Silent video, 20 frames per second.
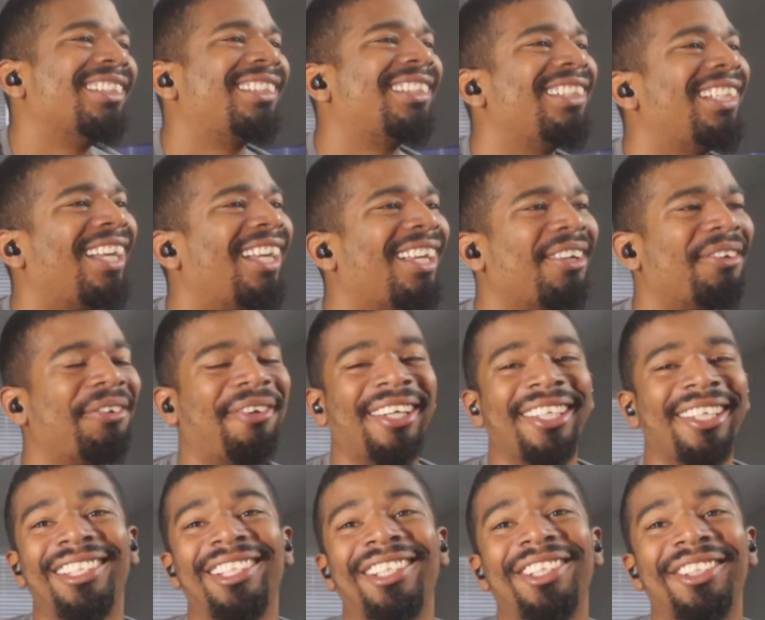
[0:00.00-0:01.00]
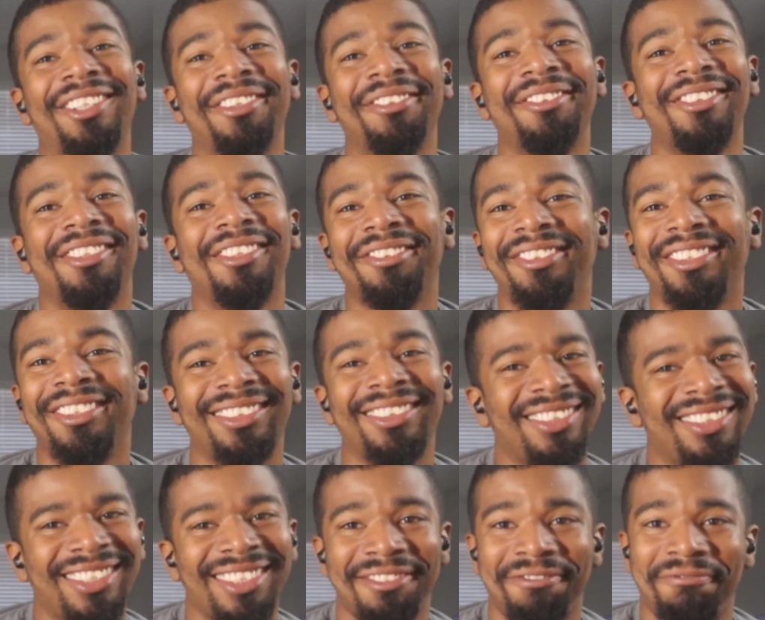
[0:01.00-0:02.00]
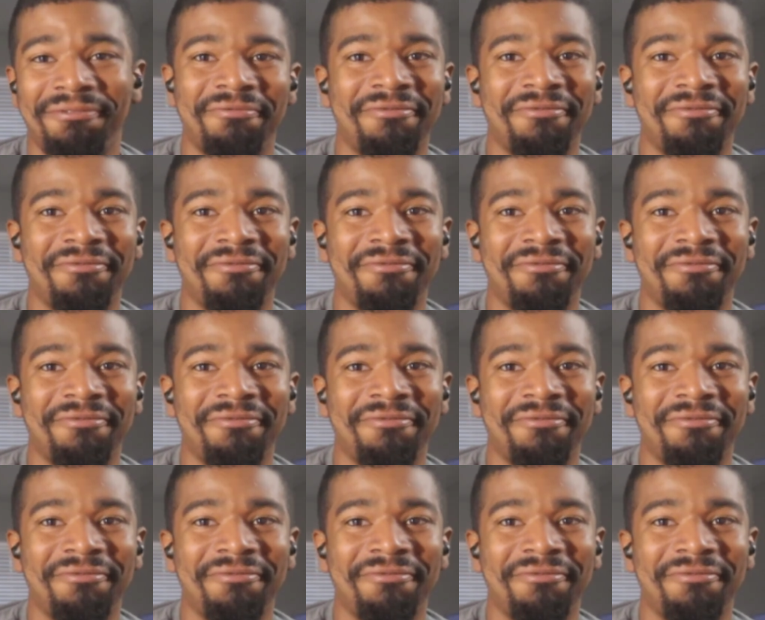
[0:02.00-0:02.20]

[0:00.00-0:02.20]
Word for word: she not a white girl? You, you,